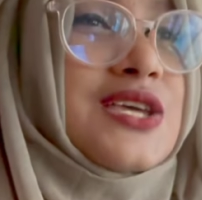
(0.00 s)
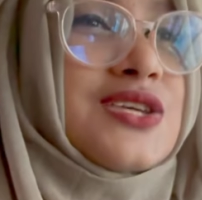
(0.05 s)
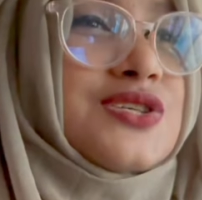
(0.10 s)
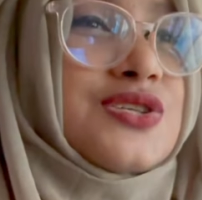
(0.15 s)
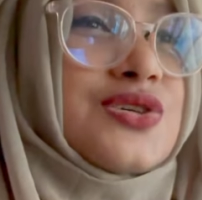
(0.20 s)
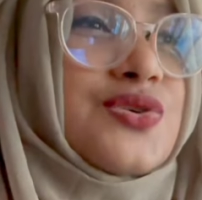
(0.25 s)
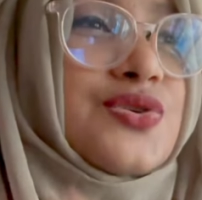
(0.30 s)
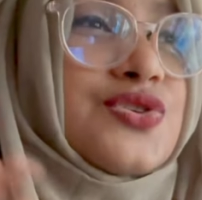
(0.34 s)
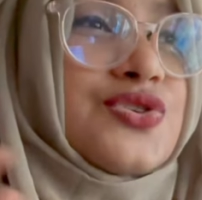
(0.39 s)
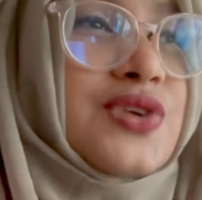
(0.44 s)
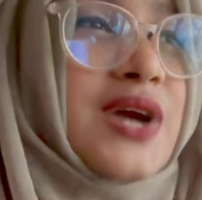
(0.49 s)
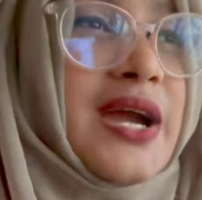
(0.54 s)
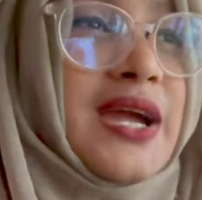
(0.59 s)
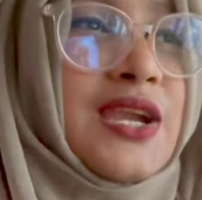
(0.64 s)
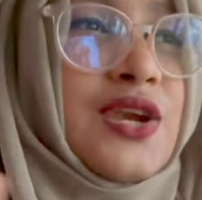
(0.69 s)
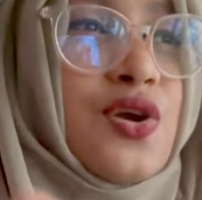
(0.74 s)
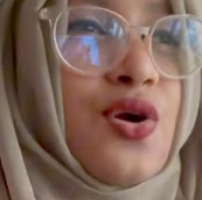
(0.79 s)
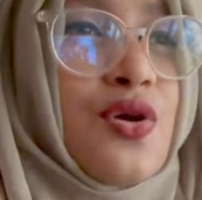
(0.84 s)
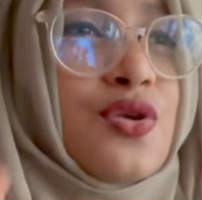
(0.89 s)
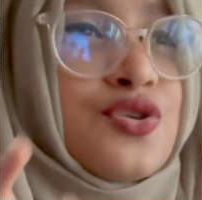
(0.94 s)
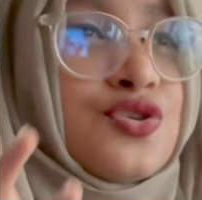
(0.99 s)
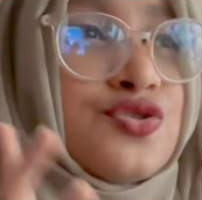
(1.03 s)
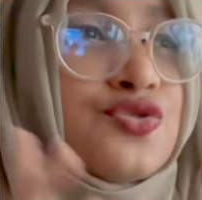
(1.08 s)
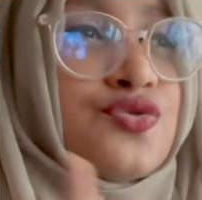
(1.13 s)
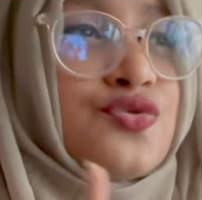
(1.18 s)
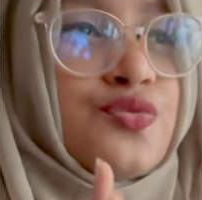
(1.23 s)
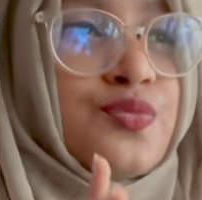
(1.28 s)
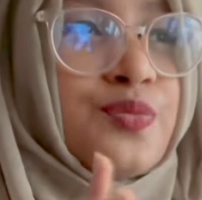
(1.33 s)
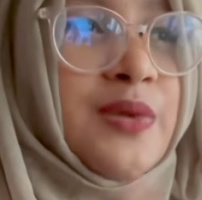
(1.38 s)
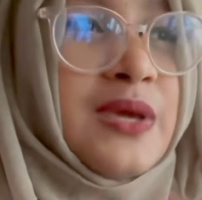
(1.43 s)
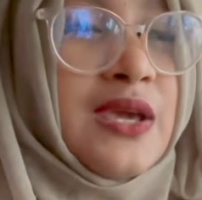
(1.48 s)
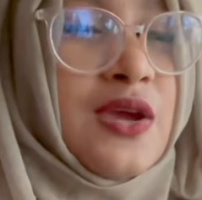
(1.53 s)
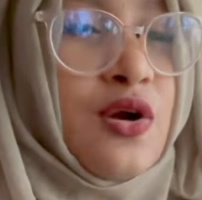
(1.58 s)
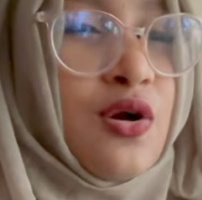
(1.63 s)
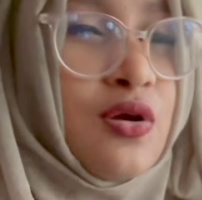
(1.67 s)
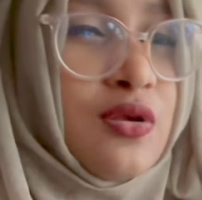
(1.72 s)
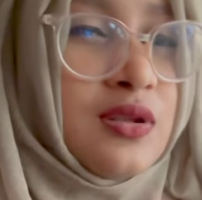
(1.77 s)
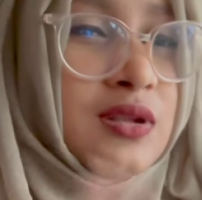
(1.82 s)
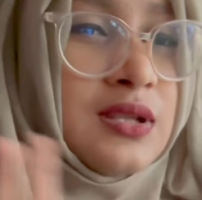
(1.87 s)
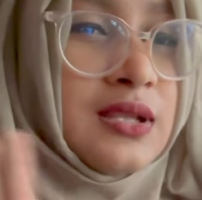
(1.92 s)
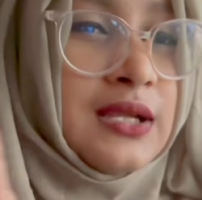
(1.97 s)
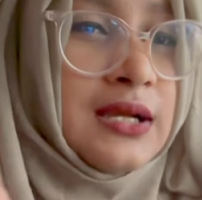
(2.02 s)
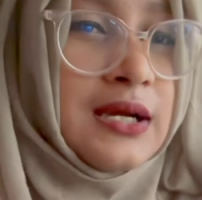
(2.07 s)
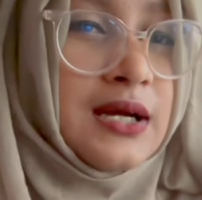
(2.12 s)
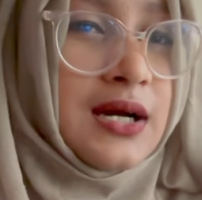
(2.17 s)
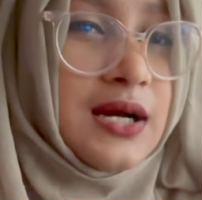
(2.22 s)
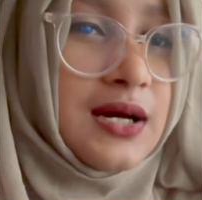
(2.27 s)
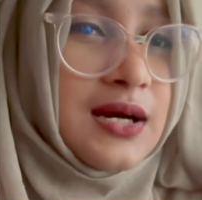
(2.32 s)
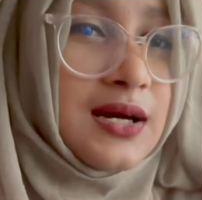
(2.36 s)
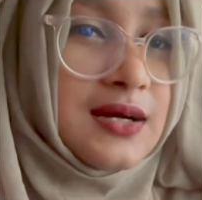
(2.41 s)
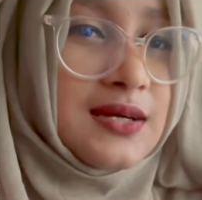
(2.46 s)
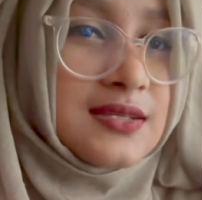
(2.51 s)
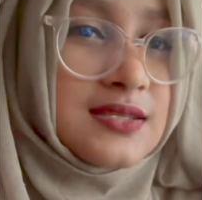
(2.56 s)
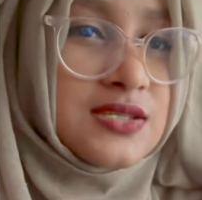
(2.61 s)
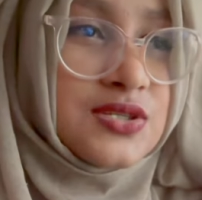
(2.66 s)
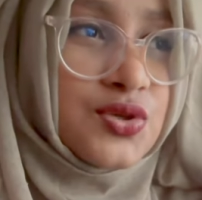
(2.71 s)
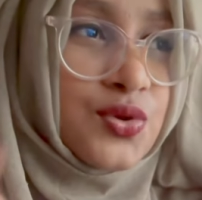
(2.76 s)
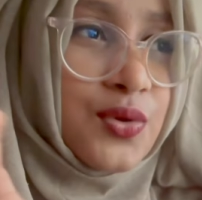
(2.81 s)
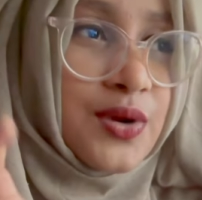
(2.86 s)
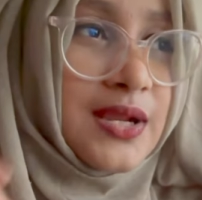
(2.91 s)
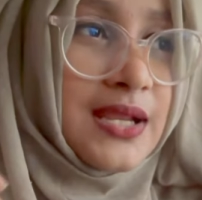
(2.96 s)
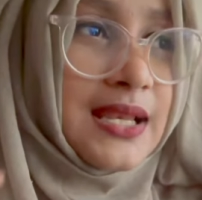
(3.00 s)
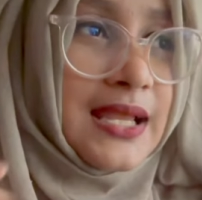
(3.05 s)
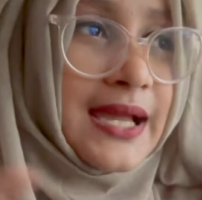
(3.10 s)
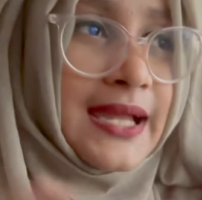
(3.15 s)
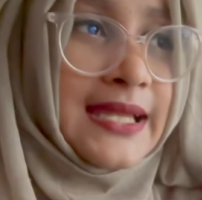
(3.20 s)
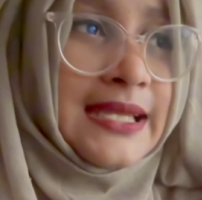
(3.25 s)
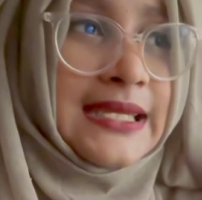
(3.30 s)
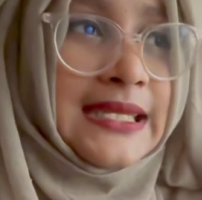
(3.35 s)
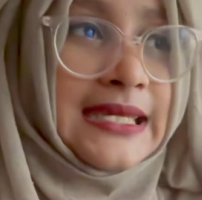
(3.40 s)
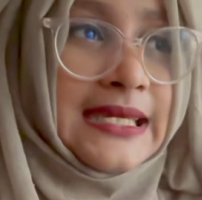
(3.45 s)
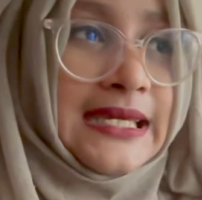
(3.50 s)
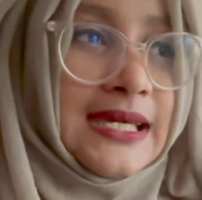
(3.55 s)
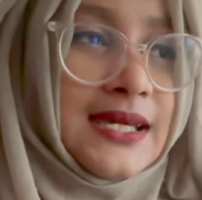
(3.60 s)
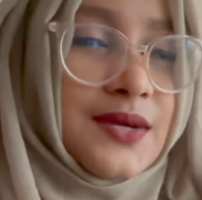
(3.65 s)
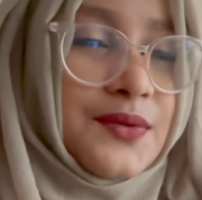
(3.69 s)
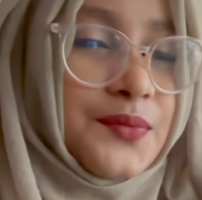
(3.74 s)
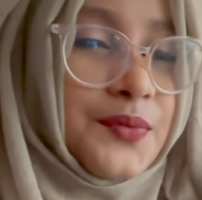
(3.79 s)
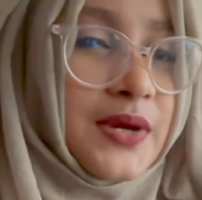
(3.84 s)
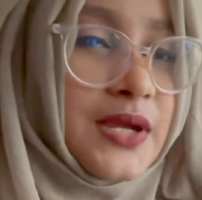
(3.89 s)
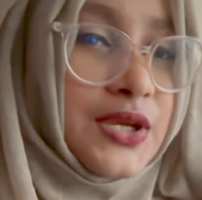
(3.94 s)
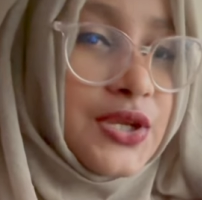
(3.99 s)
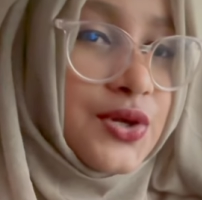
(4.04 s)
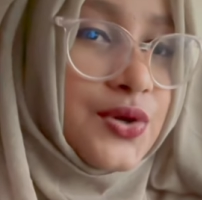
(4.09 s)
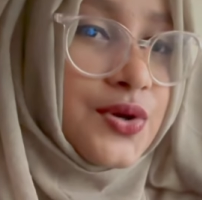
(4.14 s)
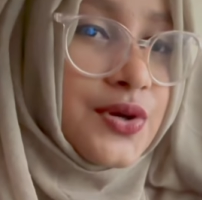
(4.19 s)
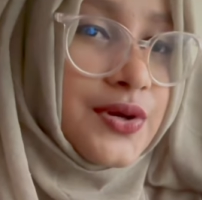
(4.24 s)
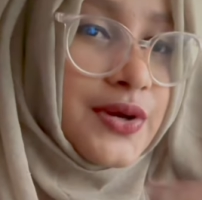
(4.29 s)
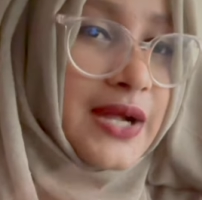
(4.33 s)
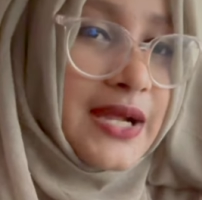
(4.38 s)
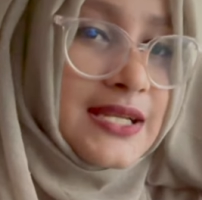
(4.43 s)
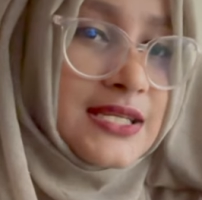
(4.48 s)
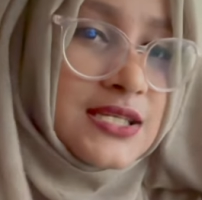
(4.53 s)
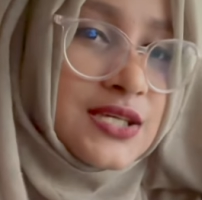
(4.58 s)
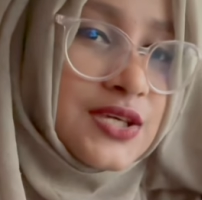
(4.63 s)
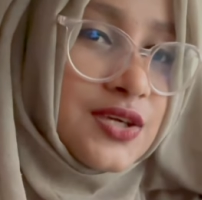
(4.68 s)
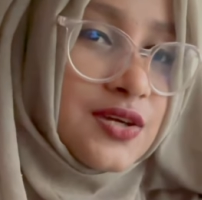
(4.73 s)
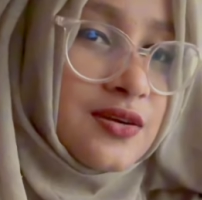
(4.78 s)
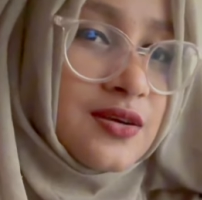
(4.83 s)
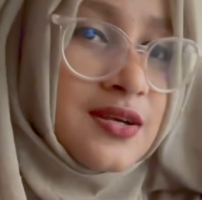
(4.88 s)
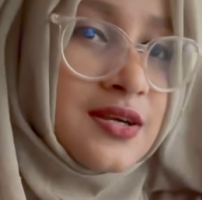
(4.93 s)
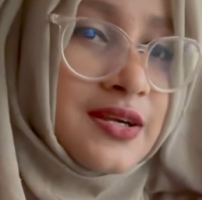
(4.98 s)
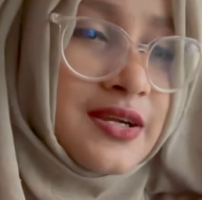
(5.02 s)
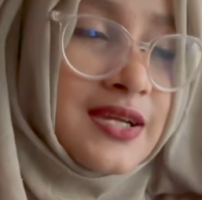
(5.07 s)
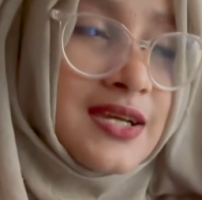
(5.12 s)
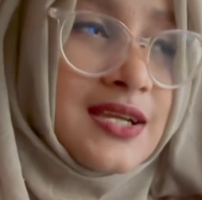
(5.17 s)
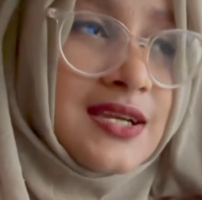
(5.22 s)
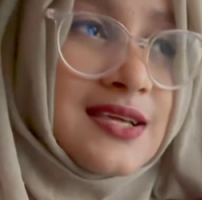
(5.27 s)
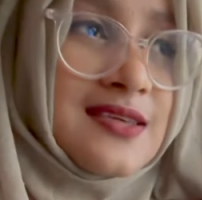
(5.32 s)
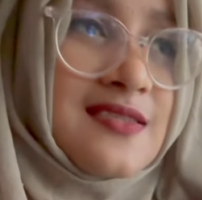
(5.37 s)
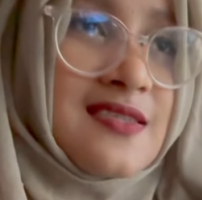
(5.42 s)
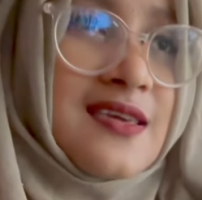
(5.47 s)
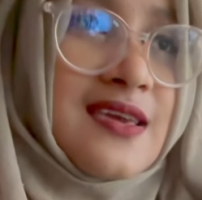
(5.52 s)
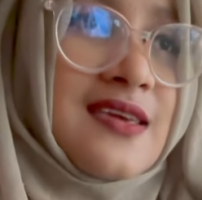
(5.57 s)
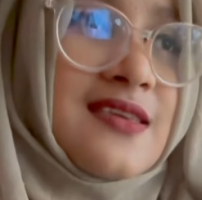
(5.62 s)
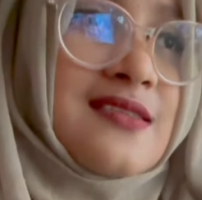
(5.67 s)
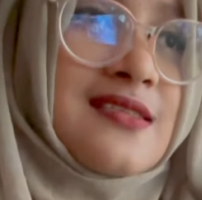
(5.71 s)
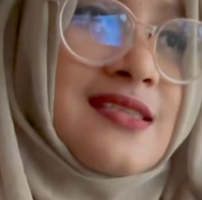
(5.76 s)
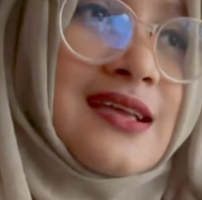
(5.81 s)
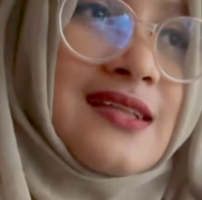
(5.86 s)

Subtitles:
So try not to be all storyliney when you're writing your Korean essays.